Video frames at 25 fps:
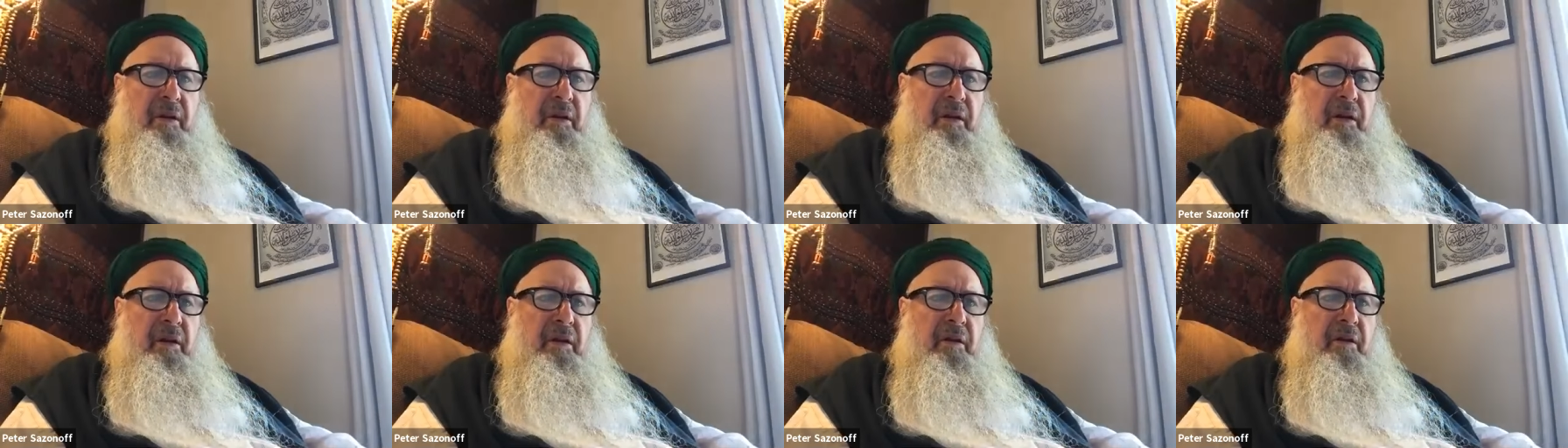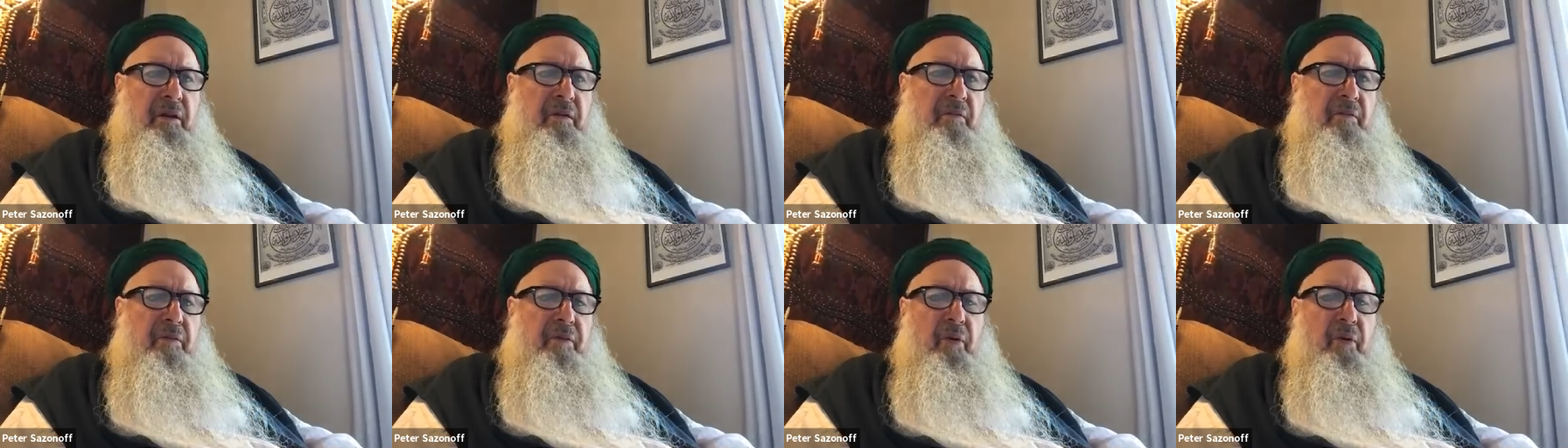
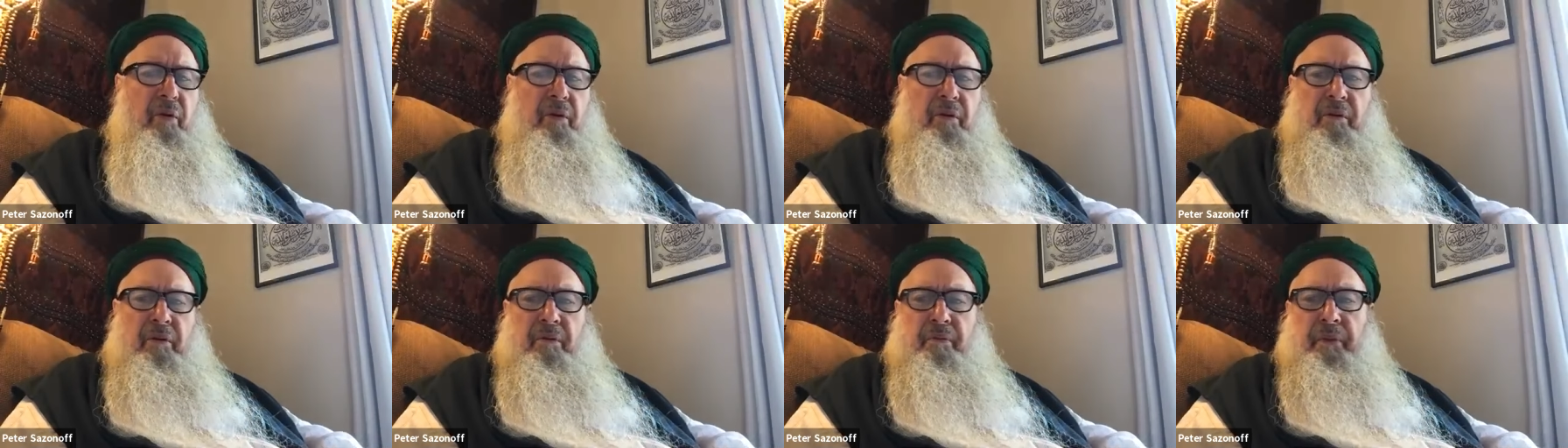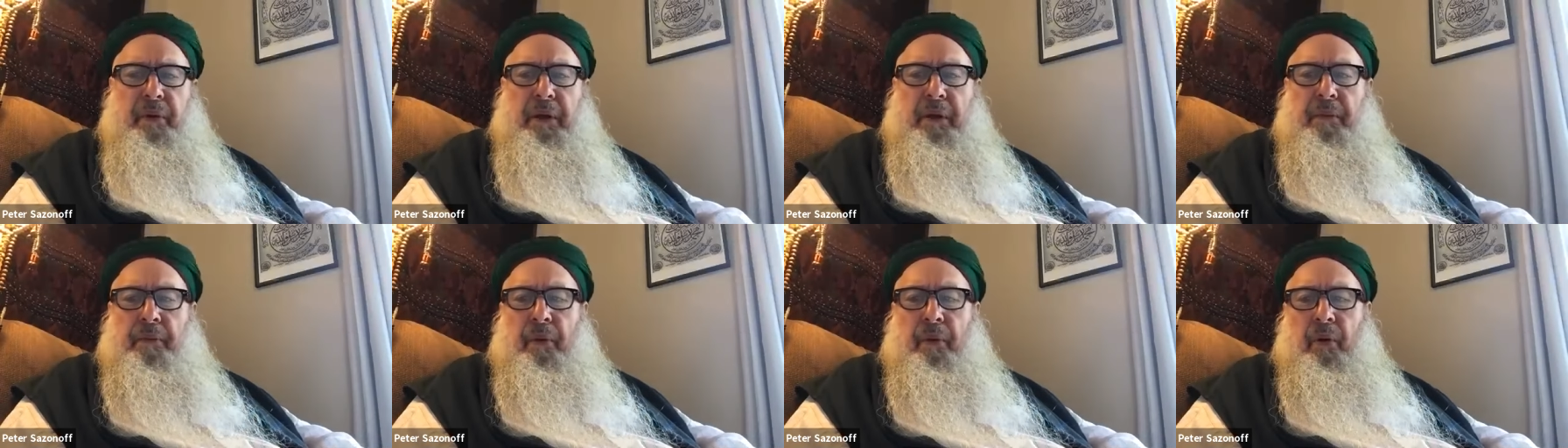important
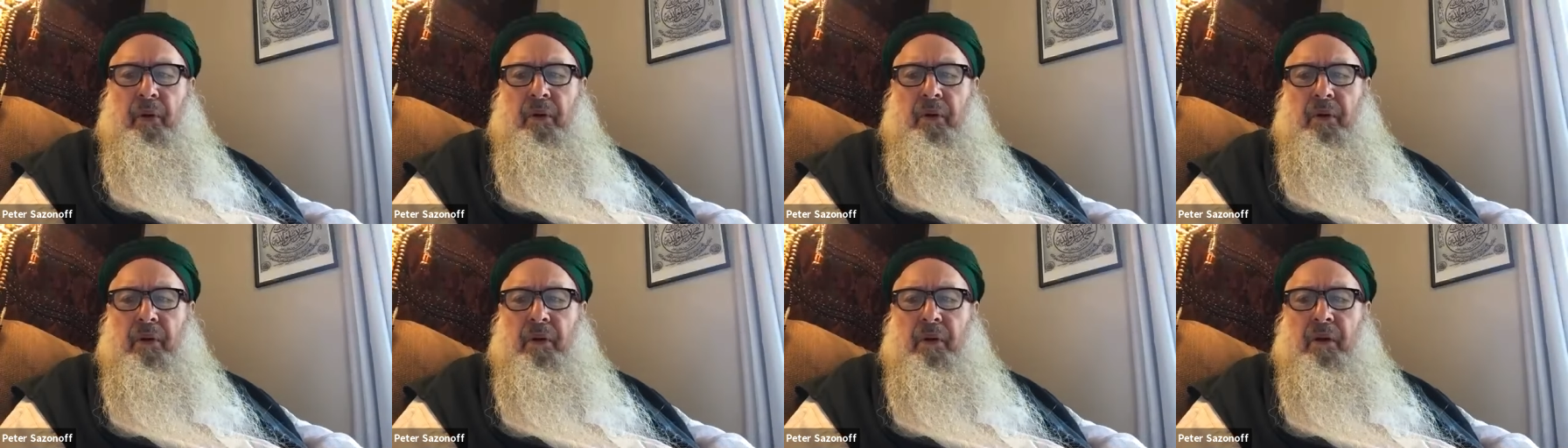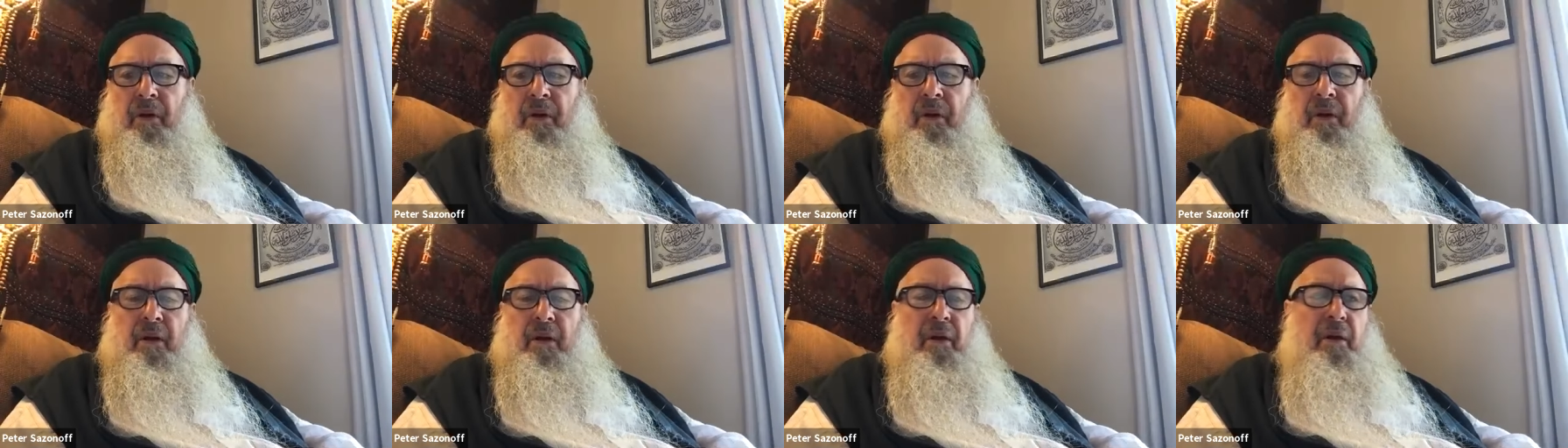people
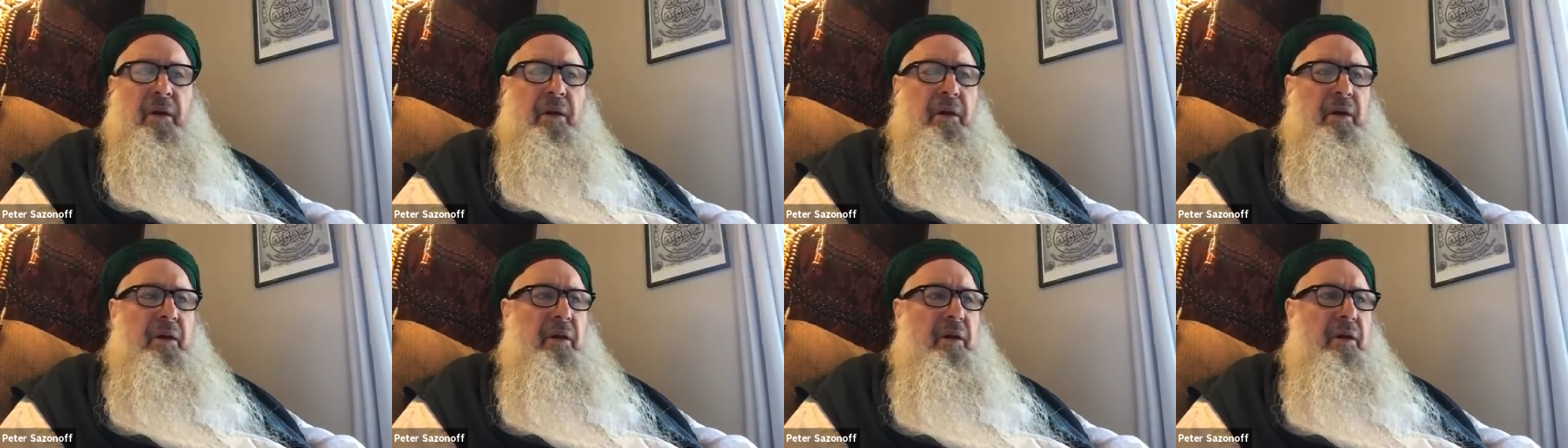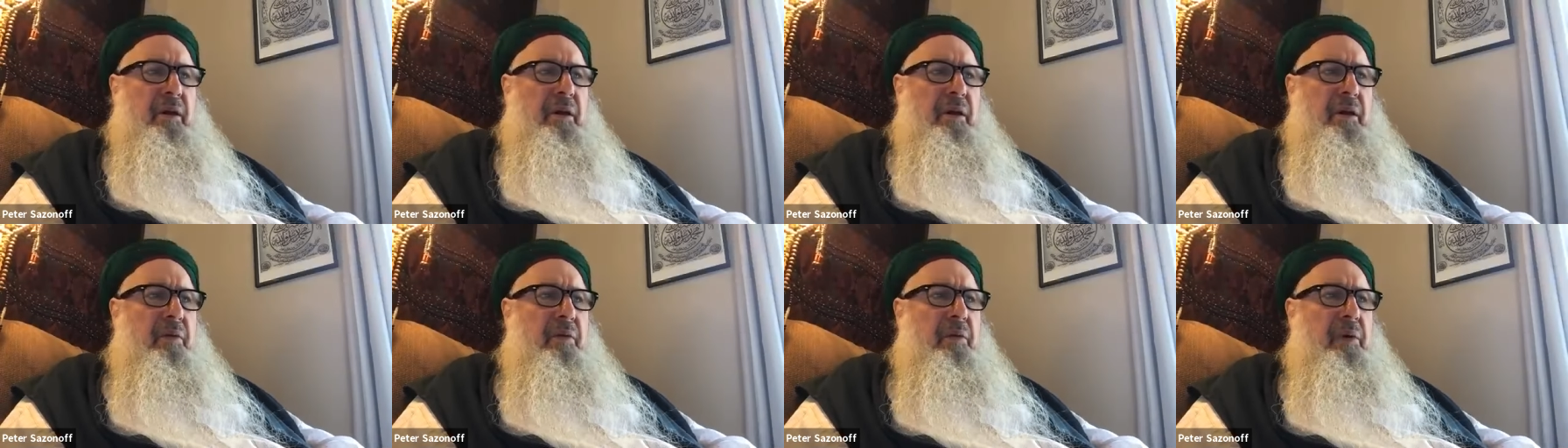
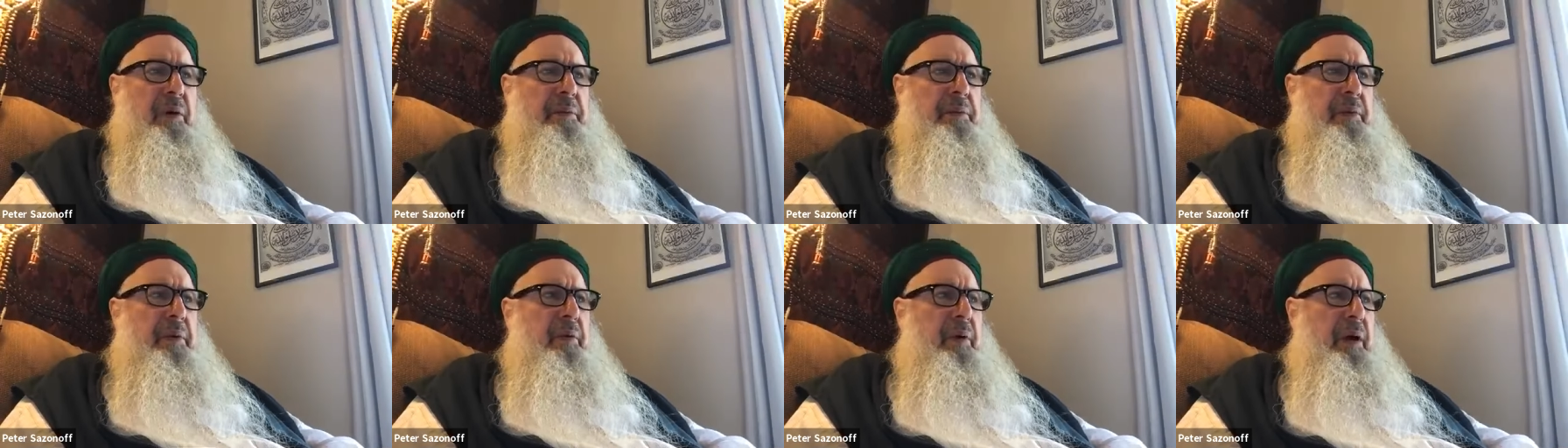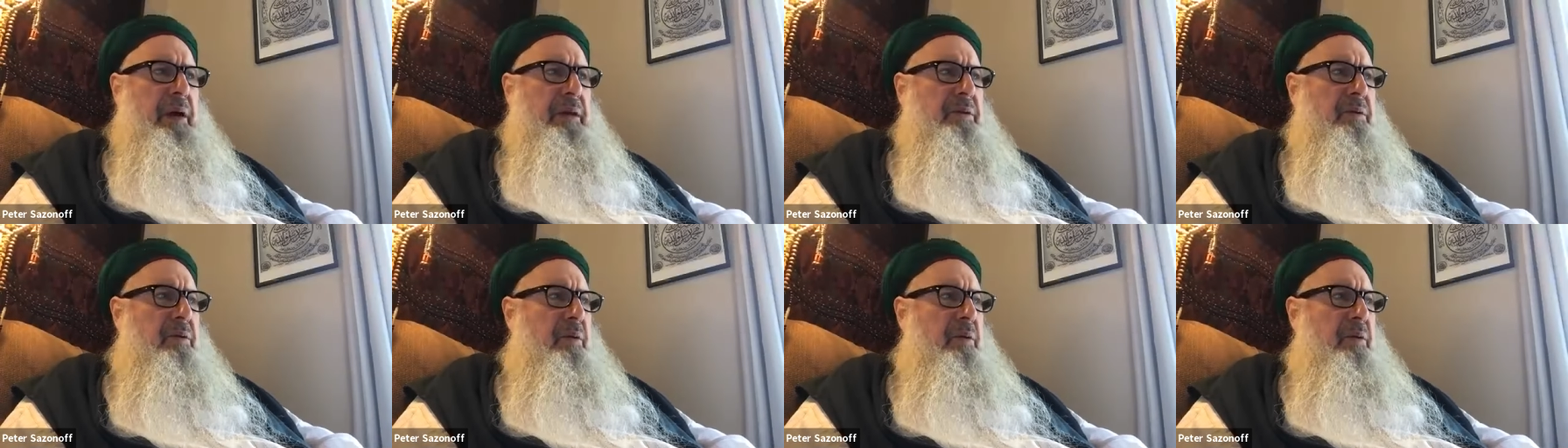uh, when we want